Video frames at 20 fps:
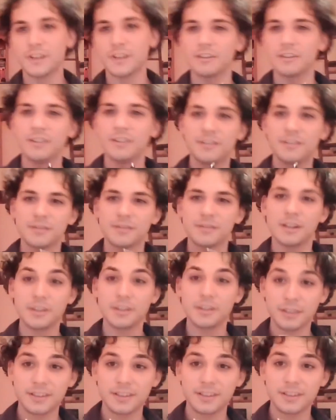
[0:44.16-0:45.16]
enough, man.
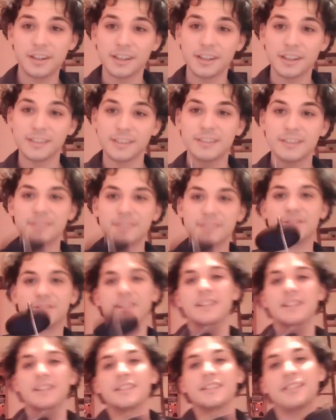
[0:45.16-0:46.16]
You're excited?
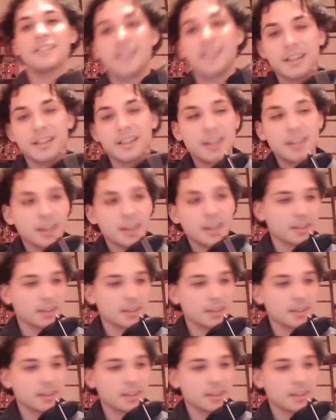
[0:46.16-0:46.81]
Fairs. Because I